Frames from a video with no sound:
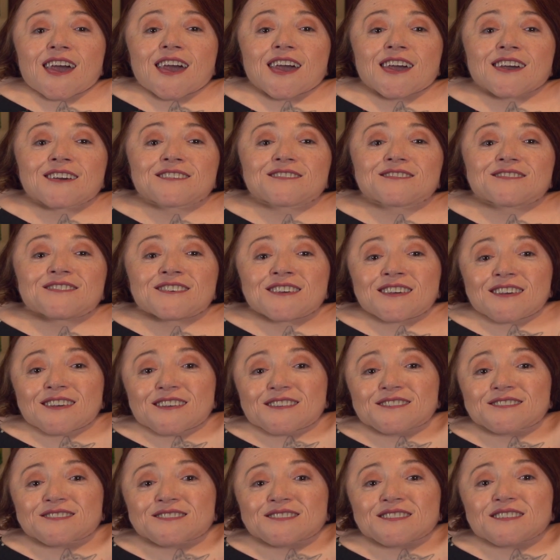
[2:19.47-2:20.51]
And
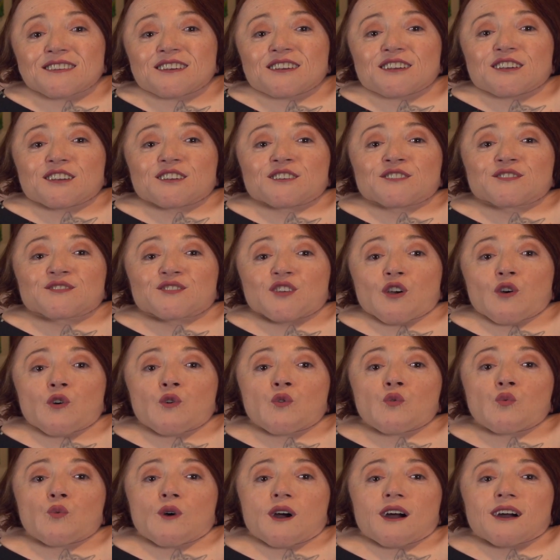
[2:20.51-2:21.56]
this is O
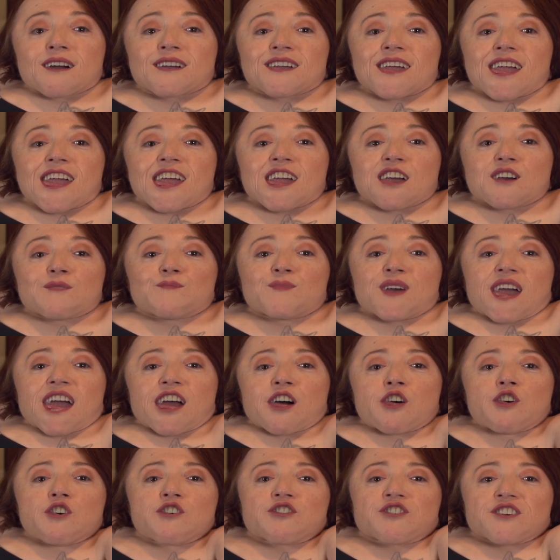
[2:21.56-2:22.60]
I Am
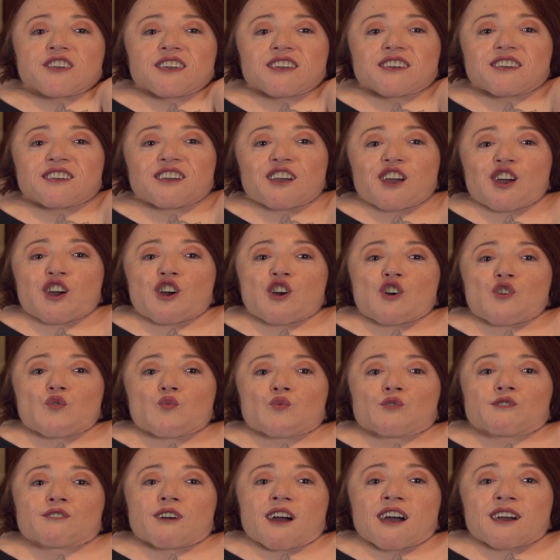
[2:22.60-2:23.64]
Healthy,
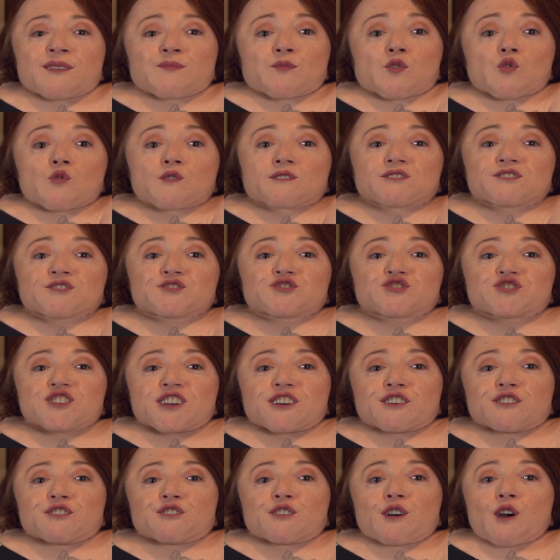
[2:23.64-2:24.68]
where I'm going to
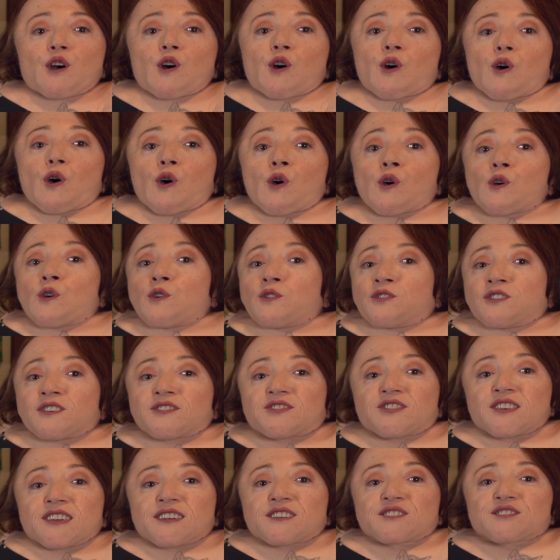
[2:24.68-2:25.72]
share all the
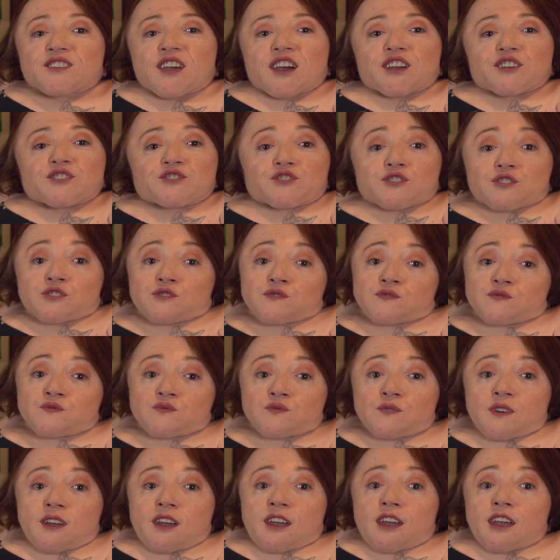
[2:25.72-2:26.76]
things I
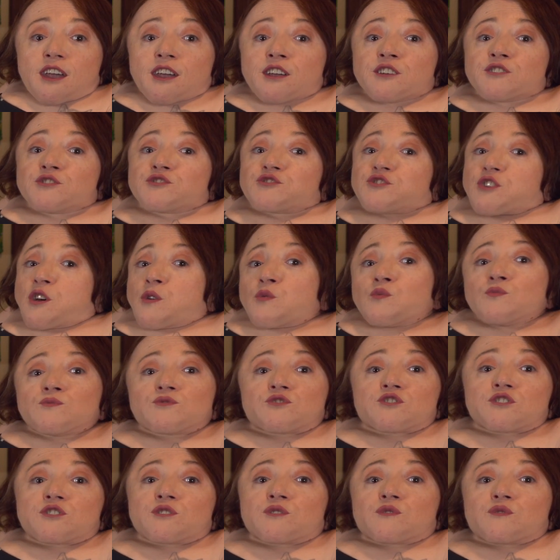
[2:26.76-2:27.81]
do and
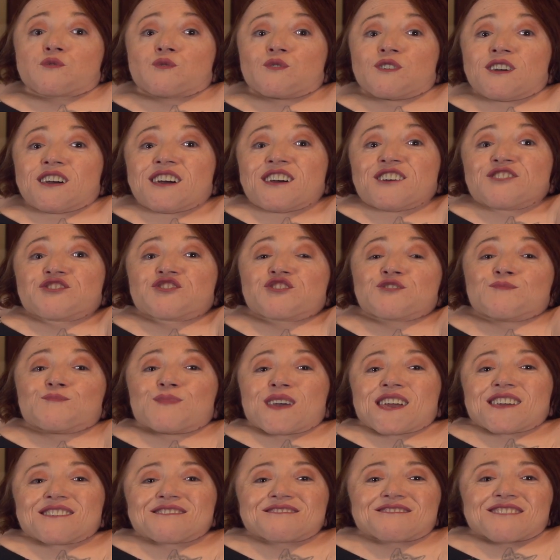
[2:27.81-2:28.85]
don't do to
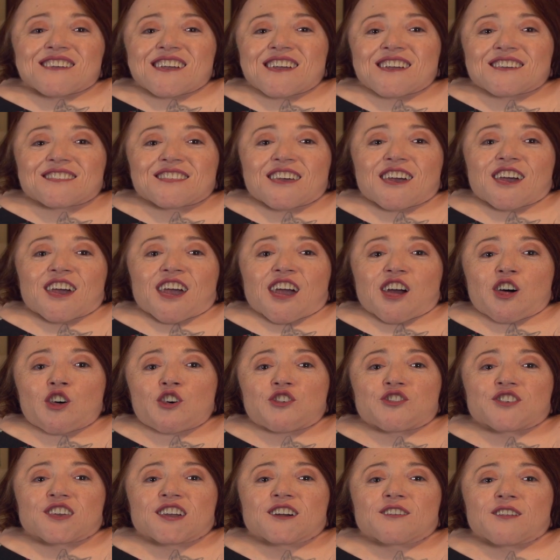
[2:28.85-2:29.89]
maintain a
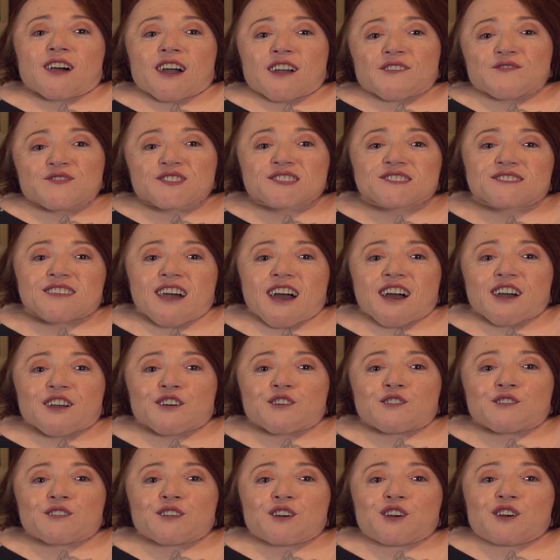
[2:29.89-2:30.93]
healthy
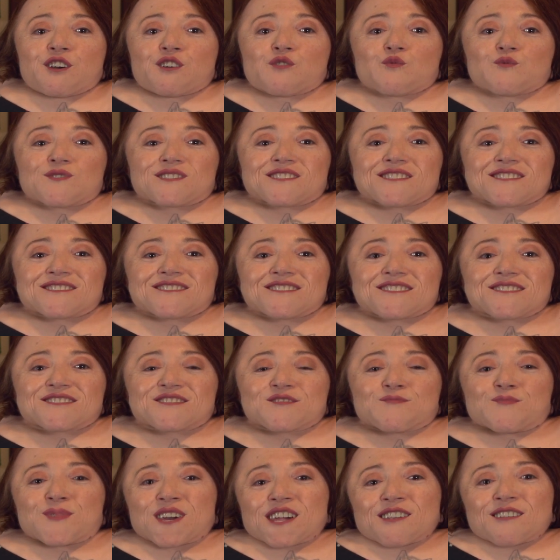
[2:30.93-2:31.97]
lifestyle with a
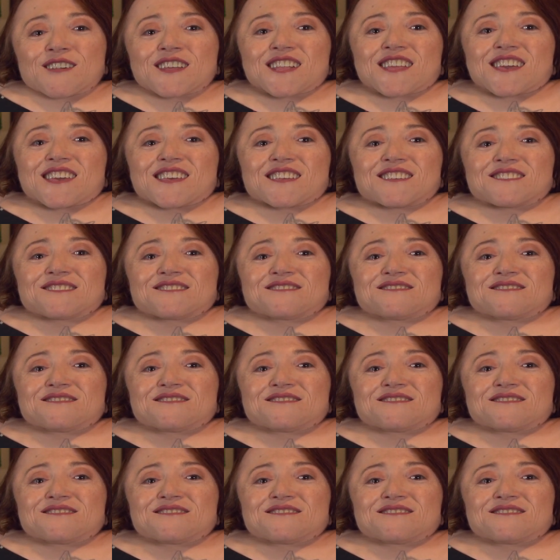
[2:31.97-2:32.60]
disability.